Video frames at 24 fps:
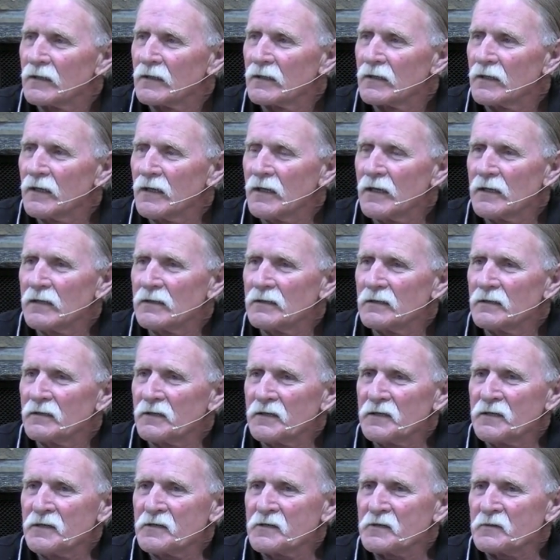And
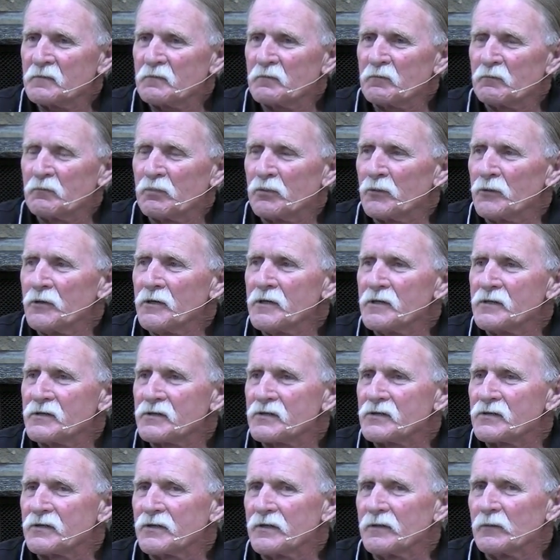these
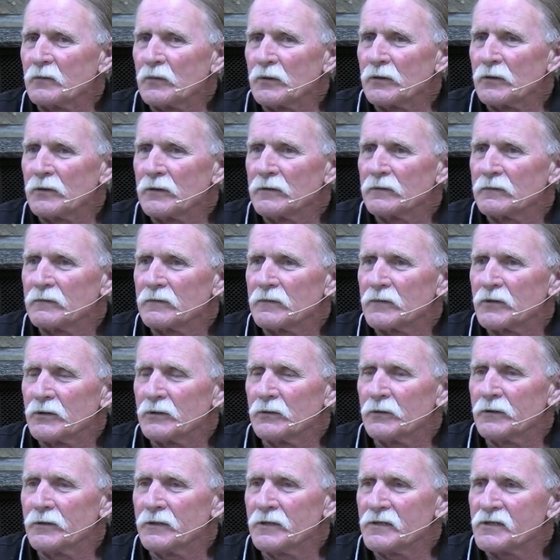priests that were
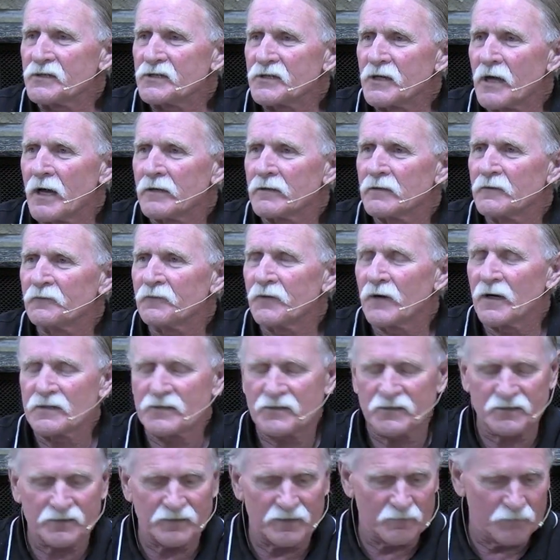doing these
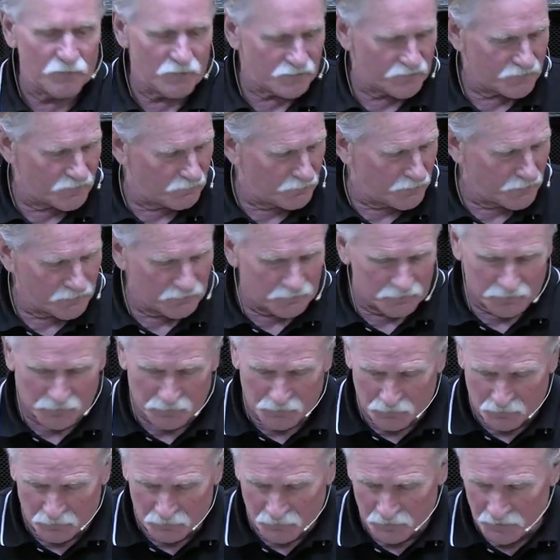sacrifices, they must have been
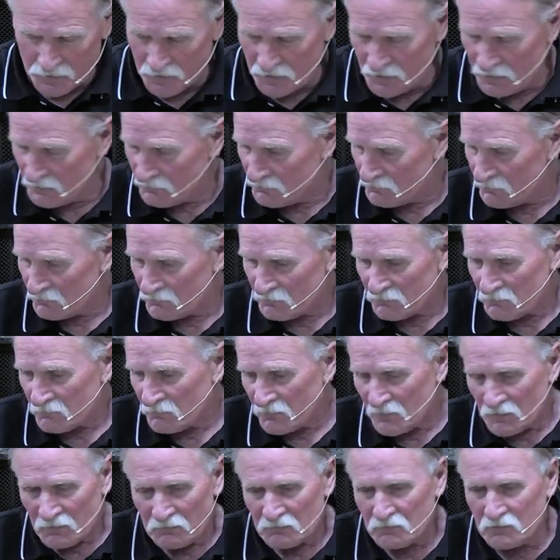literally
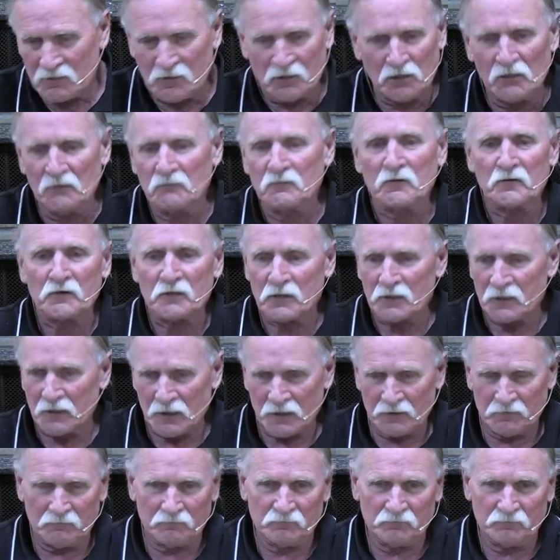covered in it.